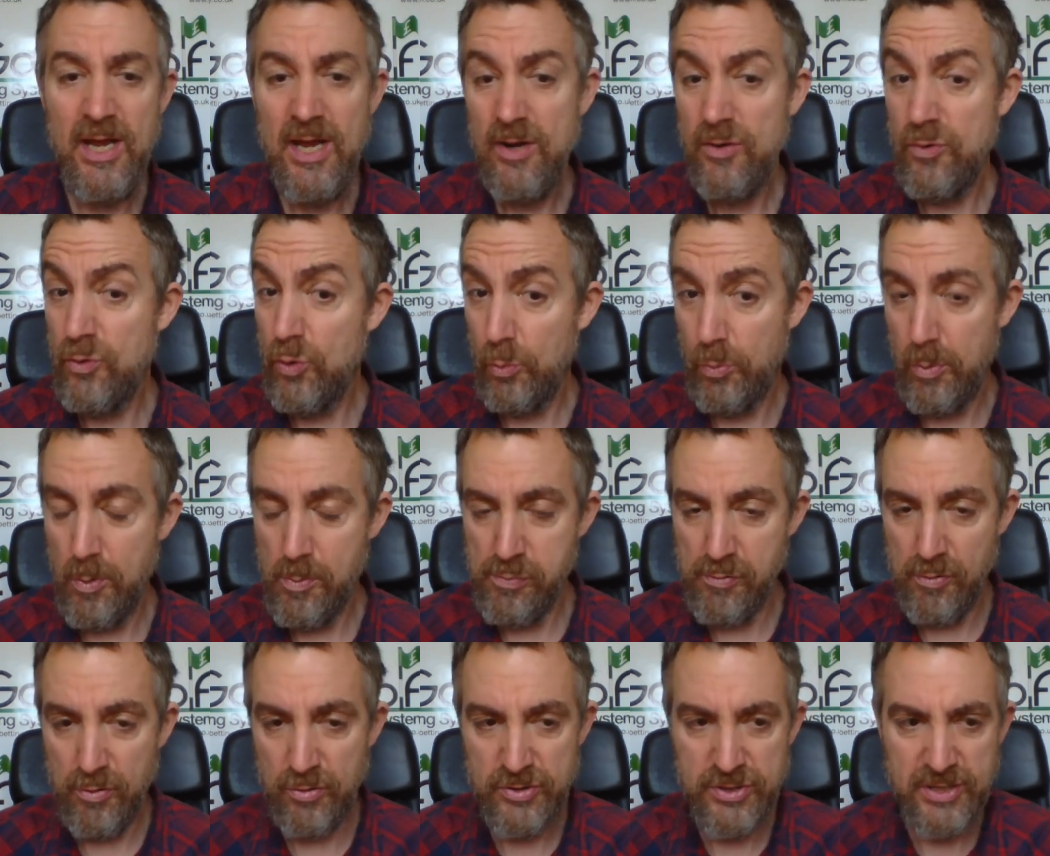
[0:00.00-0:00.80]
Nor will
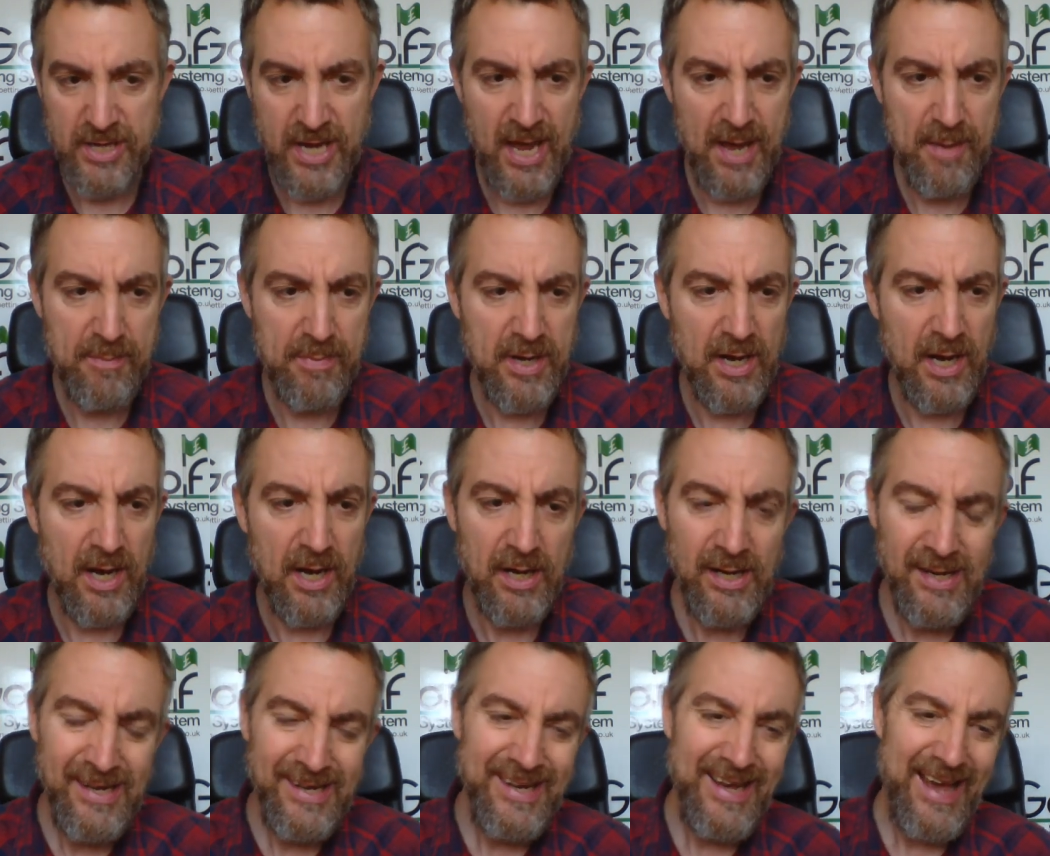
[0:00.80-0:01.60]
Brooks Koepka.
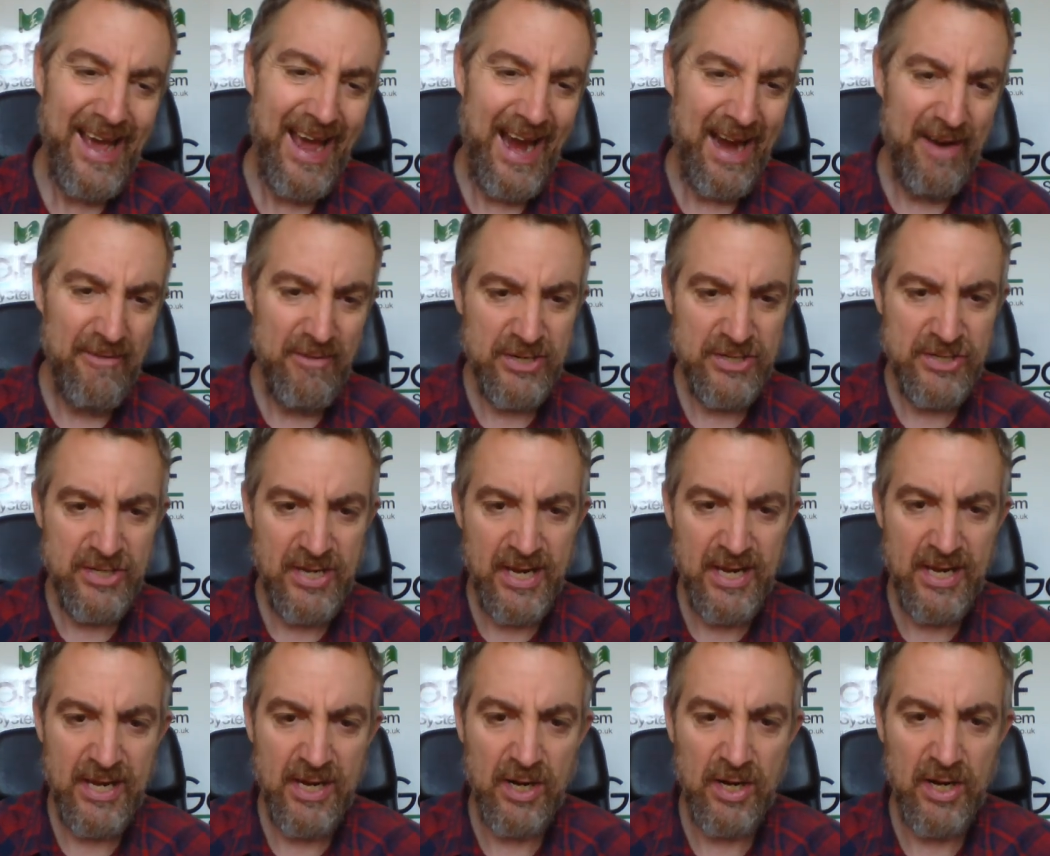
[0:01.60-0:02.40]
Harris
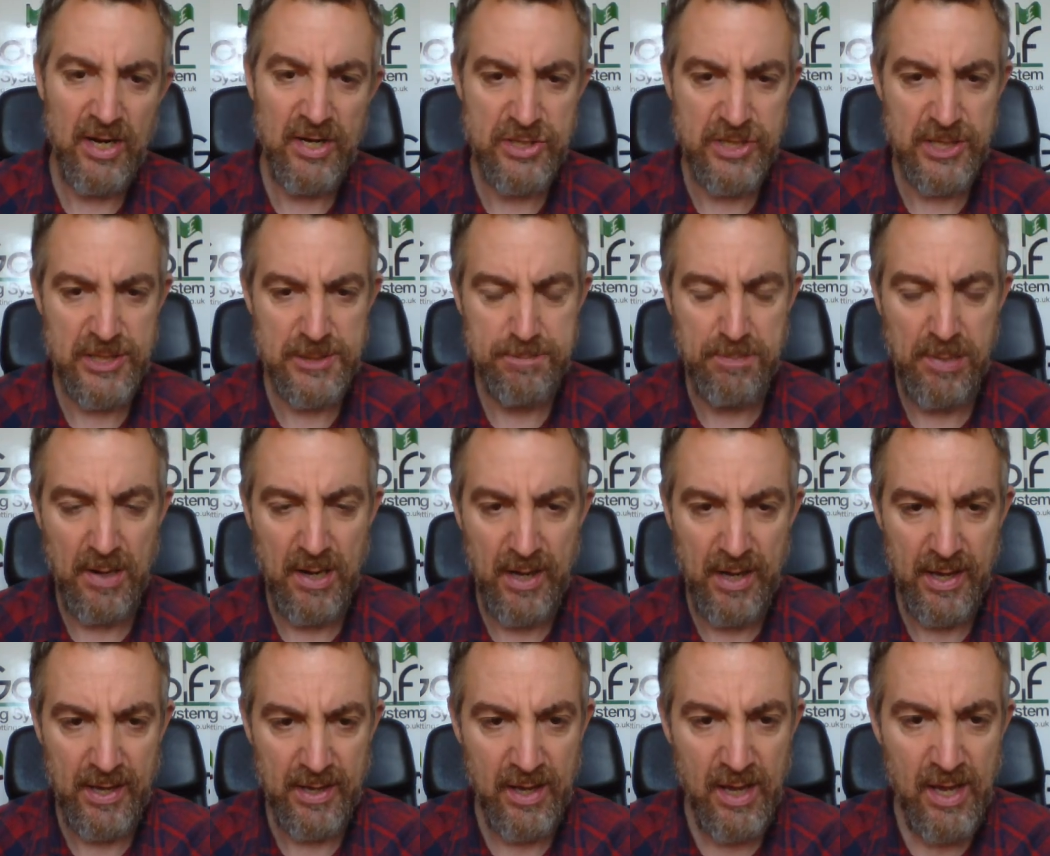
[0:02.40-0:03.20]
English is
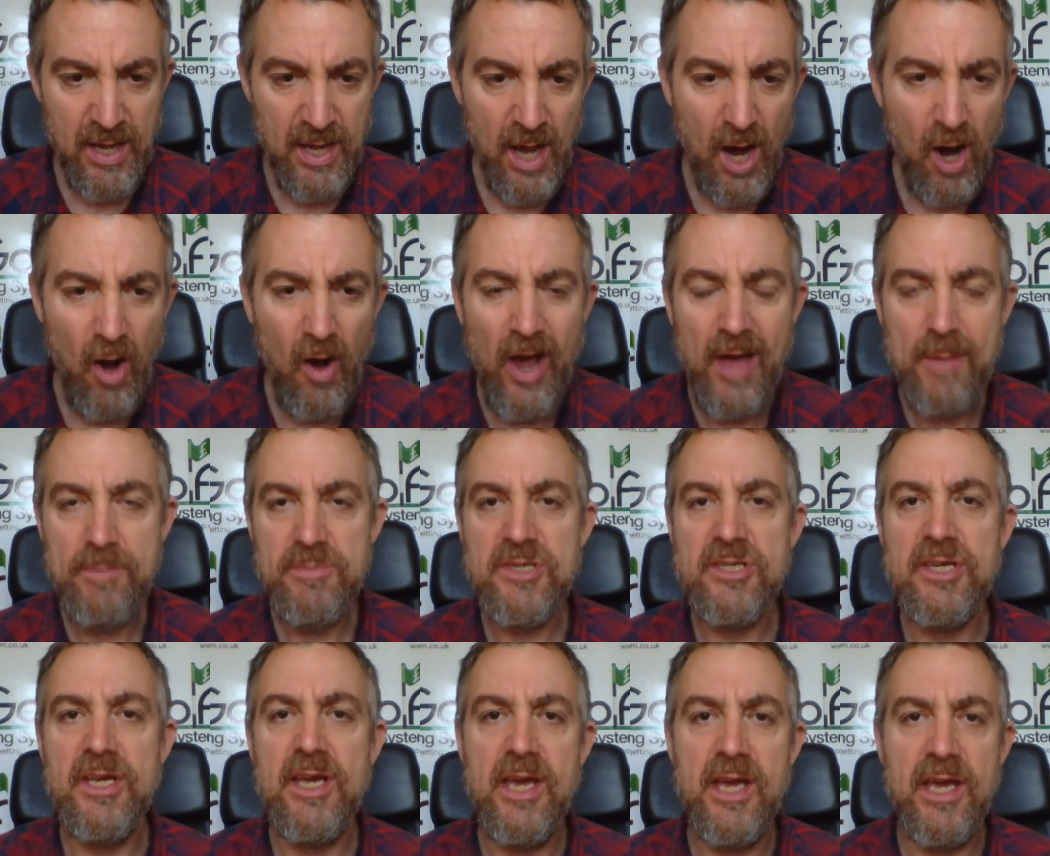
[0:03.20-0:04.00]
playing. I am
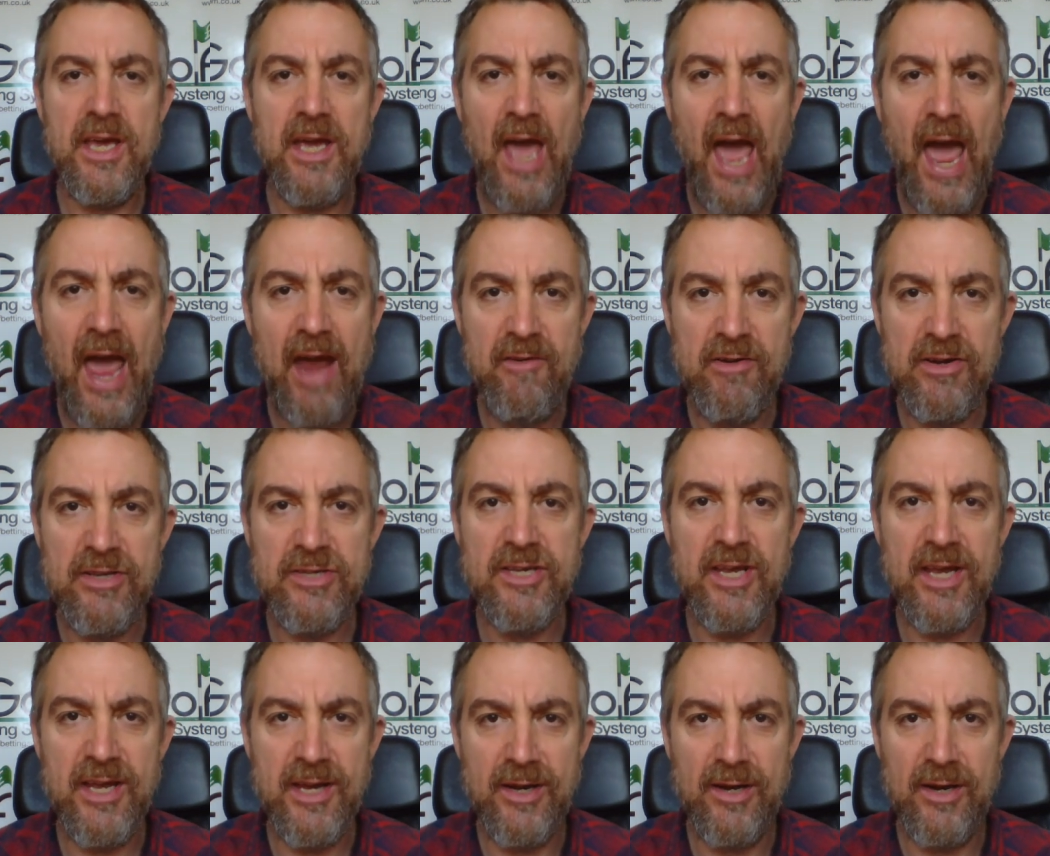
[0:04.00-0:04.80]
seeing Harris
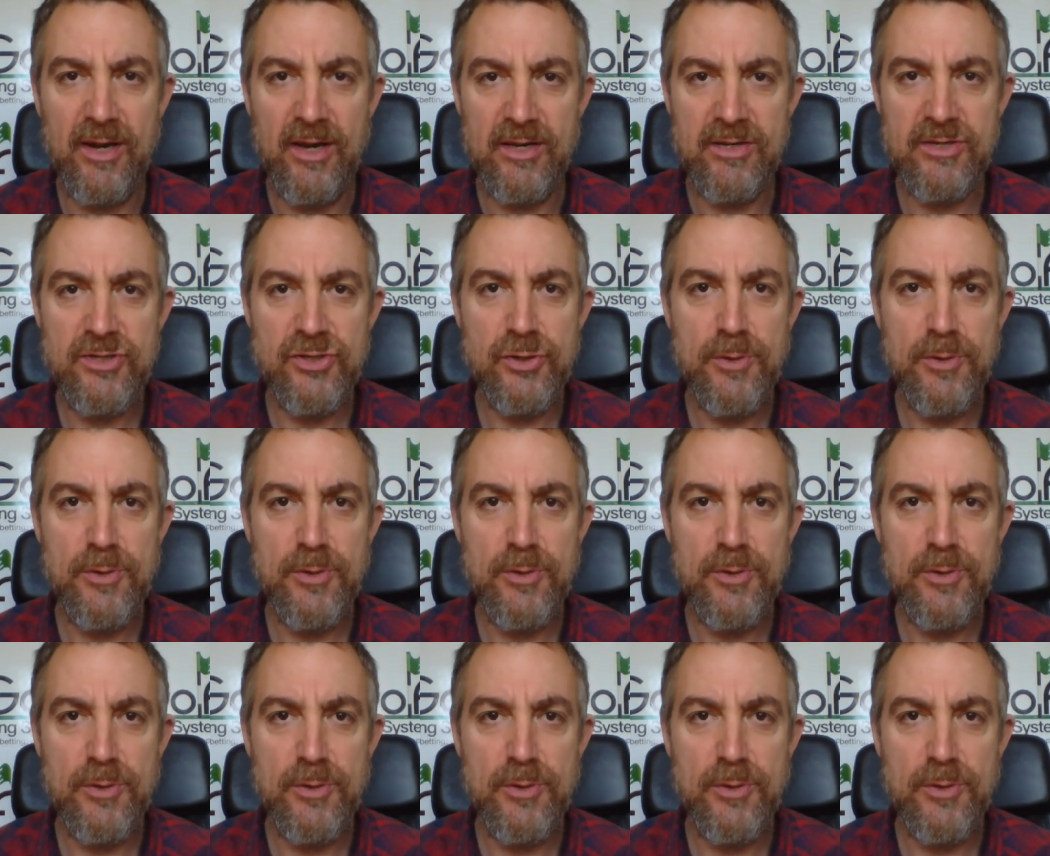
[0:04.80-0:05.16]
English.